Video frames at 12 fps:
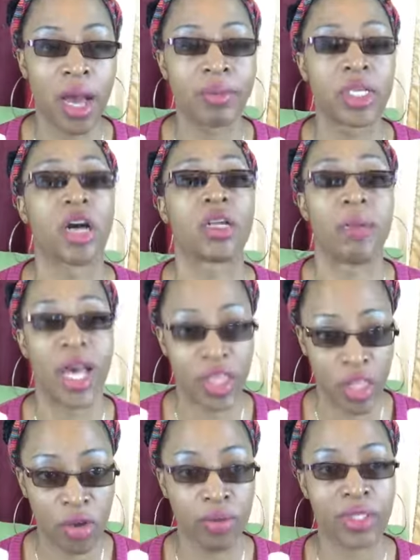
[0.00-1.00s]
I'm talking
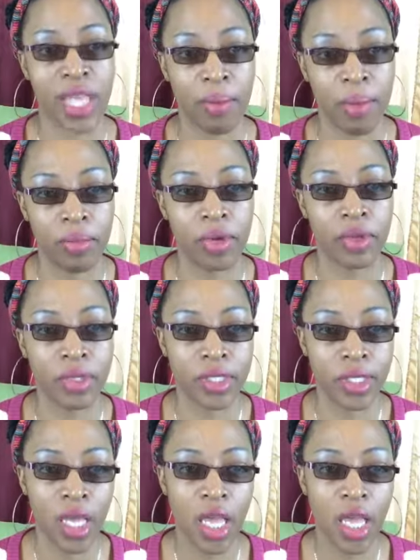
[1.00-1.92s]
about those type of books.